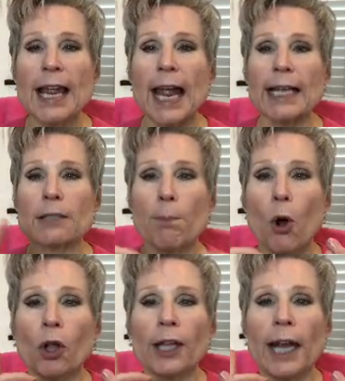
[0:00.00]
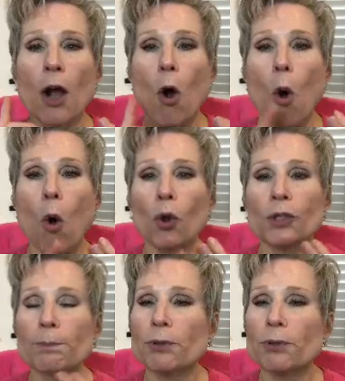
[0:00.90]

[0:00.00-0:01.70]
It's pulling old